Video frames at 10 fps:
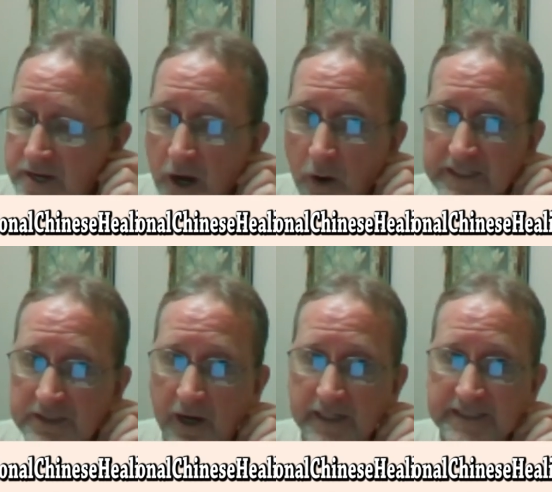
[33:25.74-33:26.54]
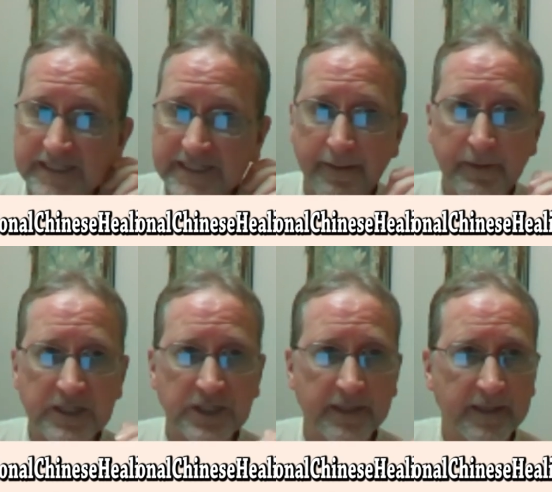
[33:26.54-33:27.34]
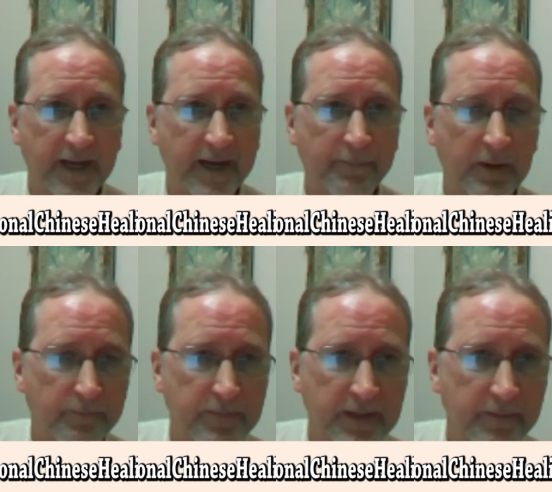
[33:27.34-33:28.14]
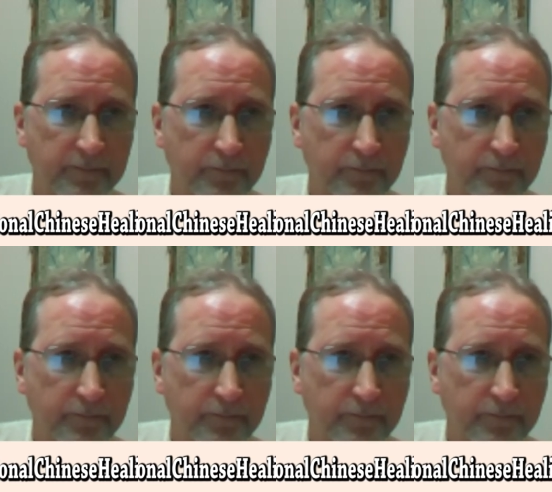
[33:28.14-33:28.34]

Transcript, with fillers: know it's causing damage and, and I'm going to be